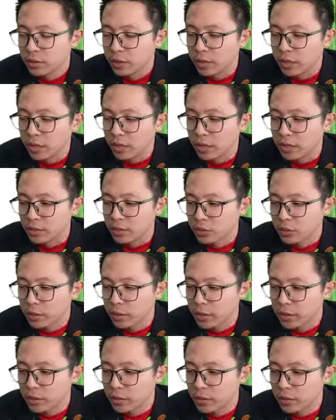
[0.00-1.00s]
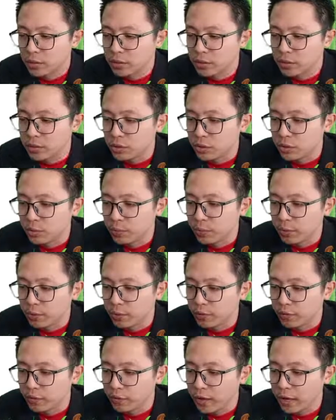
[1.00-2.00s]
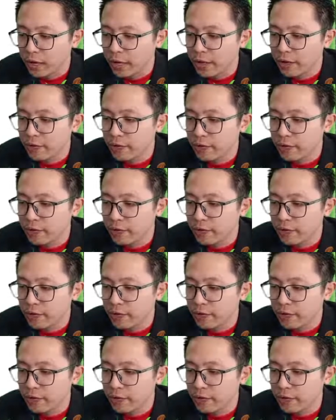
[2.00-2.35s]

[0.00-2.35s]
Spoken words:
0.5?